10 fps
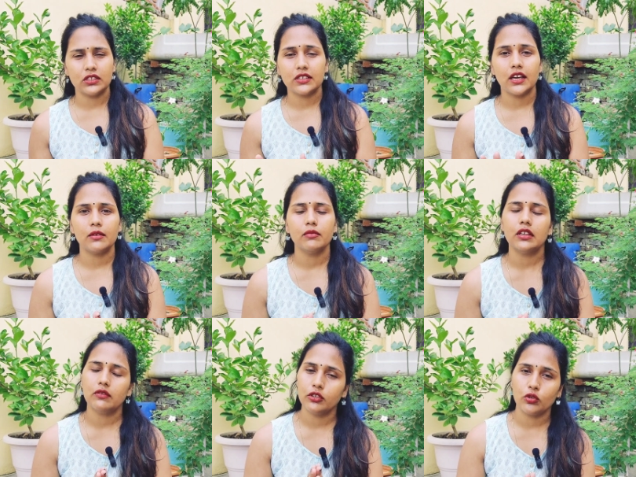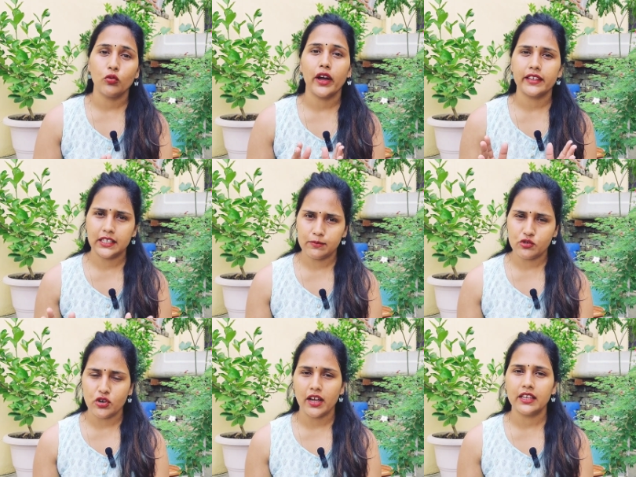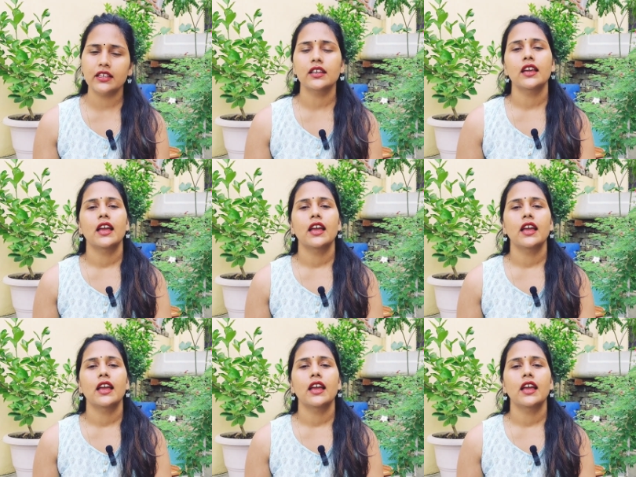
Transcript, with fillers: the time, even though I keep trying.